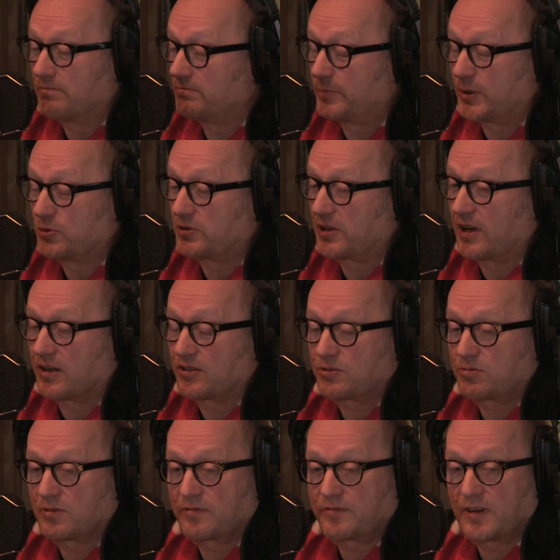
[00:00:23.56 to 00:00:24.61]
boozy lunch
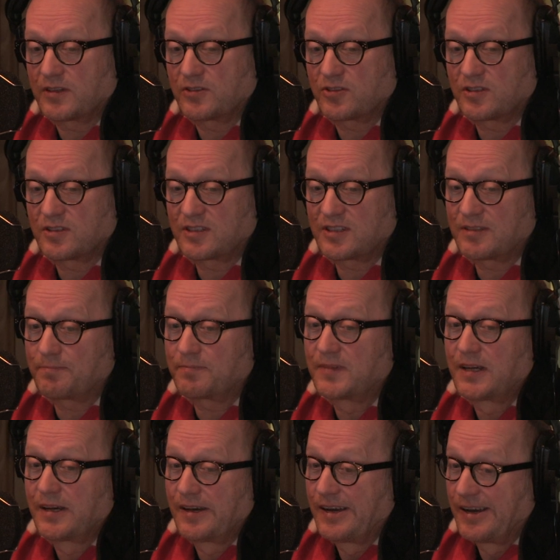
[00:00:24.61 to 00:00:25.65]
with friends, and
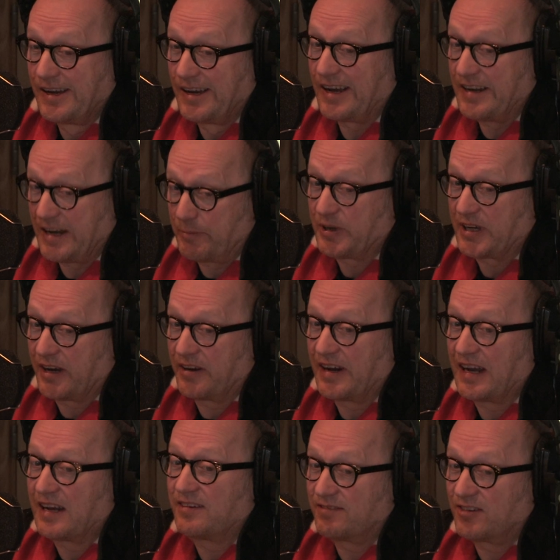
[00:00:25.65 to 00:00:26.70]
then we go
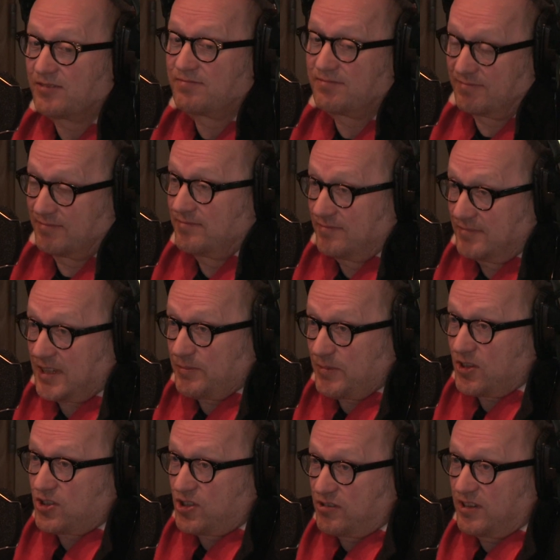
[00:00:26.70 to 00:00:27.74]
down
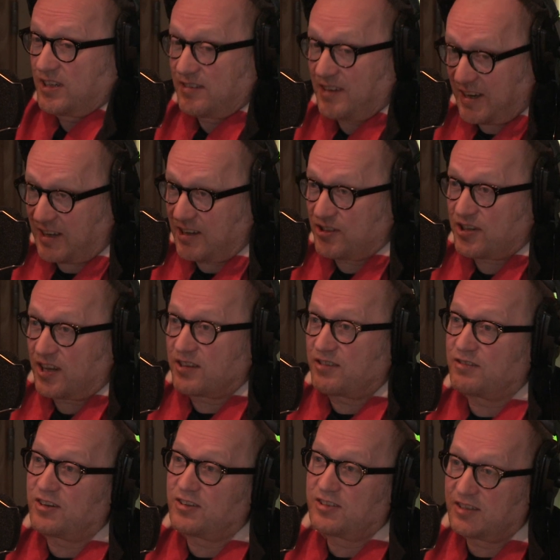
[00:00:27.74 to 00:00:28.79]
Denmark Street and egg each
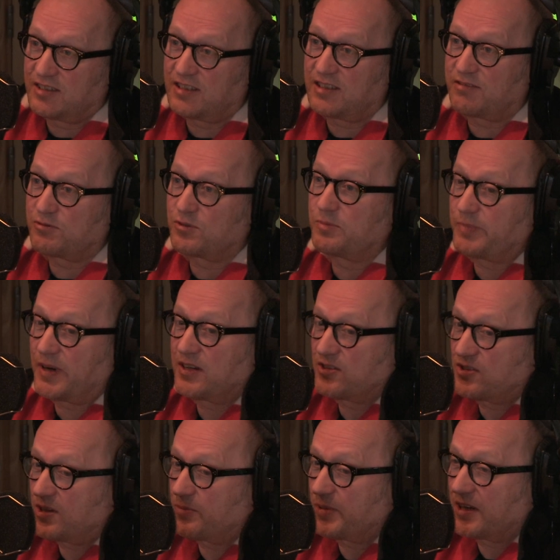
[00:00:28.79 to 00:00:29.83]
other on, and everyone
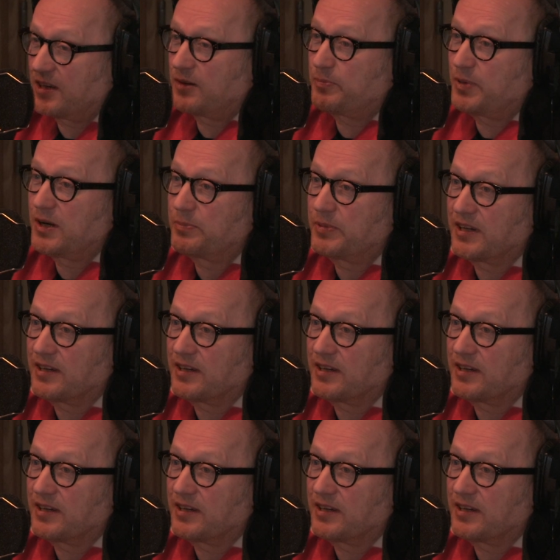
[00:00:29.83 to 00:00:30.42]
buys something inappropriate.